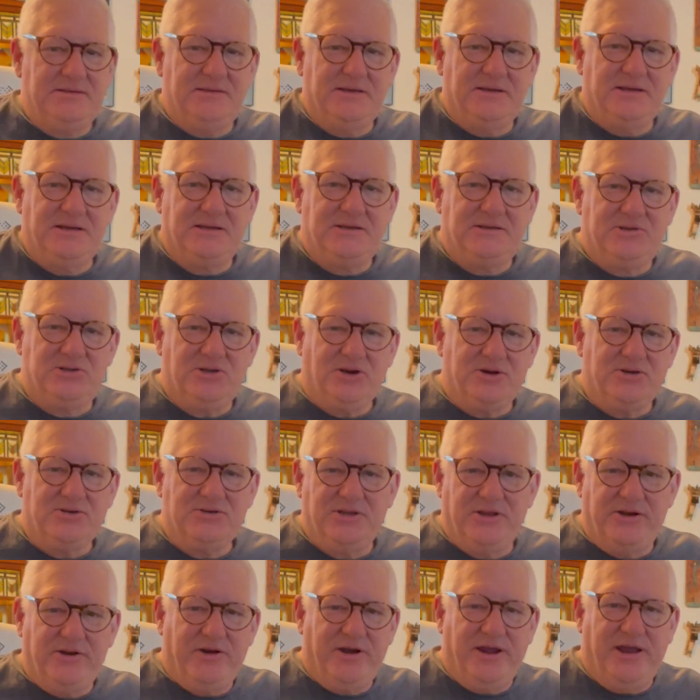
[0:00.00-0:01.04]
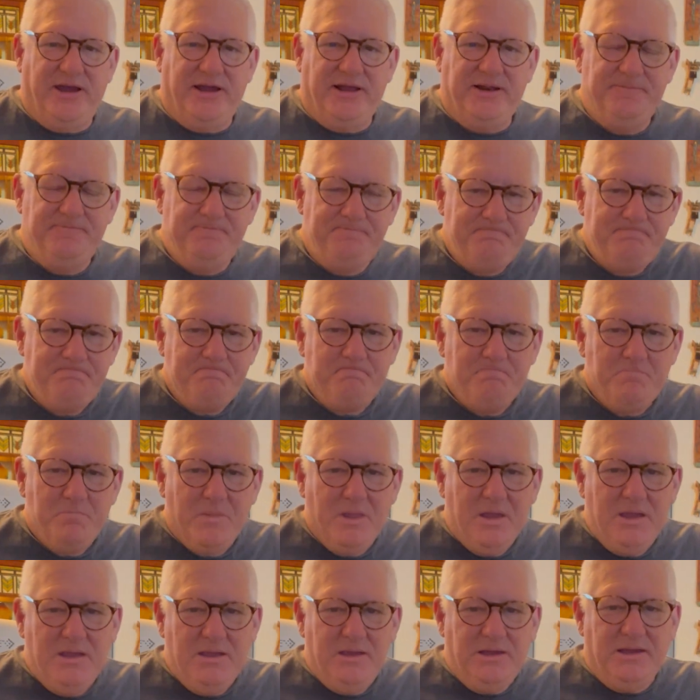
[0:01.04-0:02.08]
Guitar Center had.
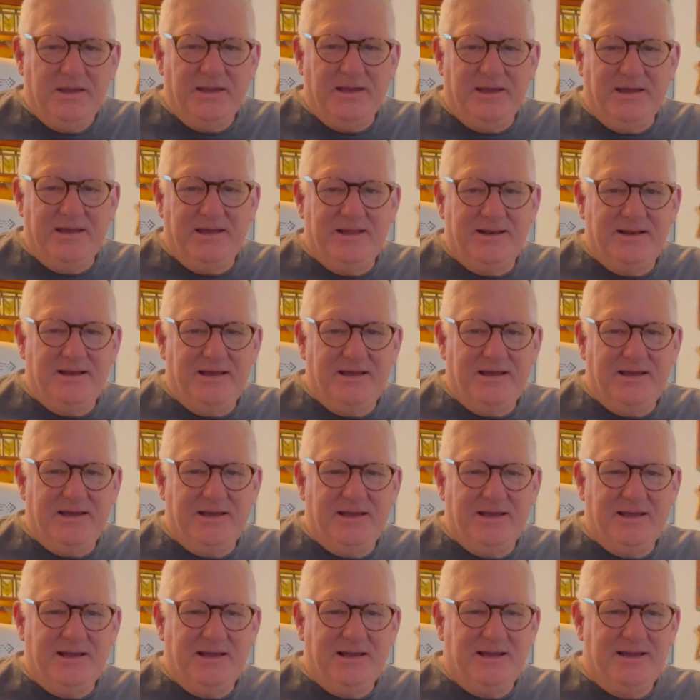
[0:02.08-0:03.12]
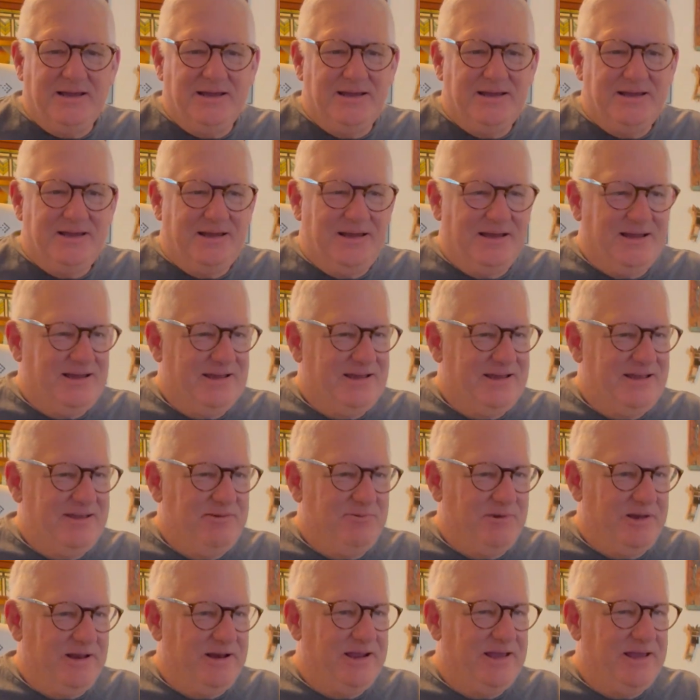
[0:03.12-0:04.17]
And I
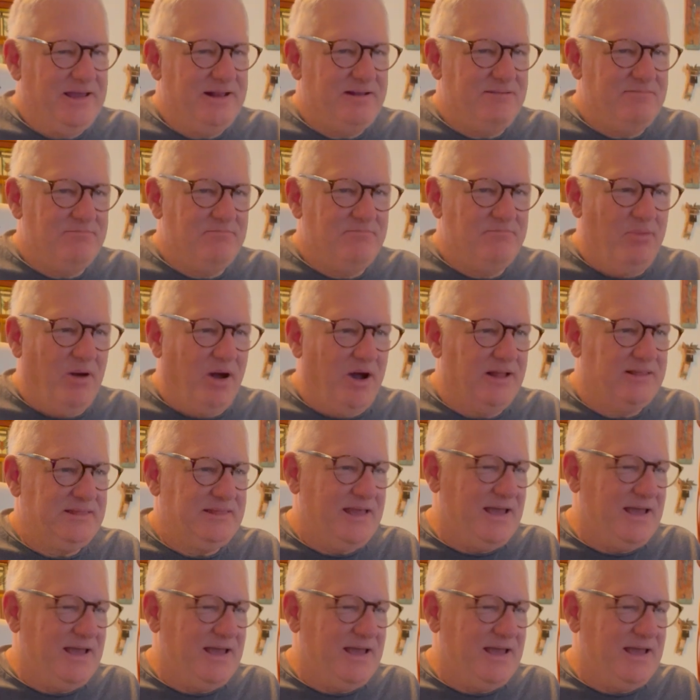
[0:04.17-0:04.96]
went ahead and bought